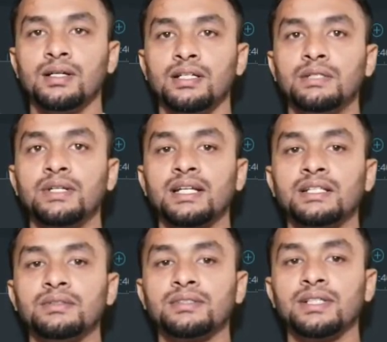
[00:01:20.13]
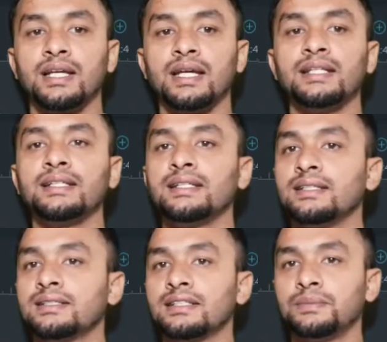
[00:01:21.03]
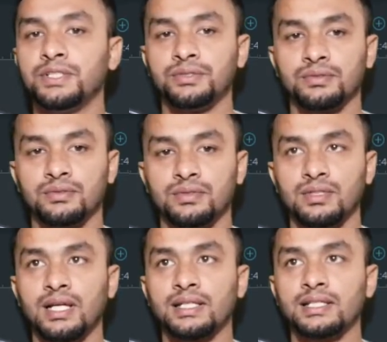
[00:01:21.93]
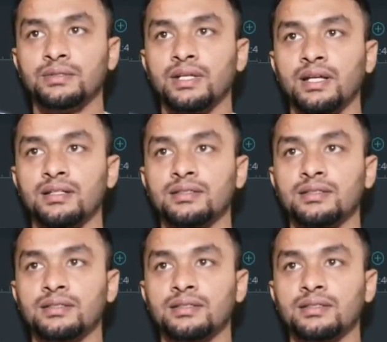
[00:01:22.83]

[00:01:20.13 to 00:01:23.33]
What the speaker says: You can use any green screen video, like you can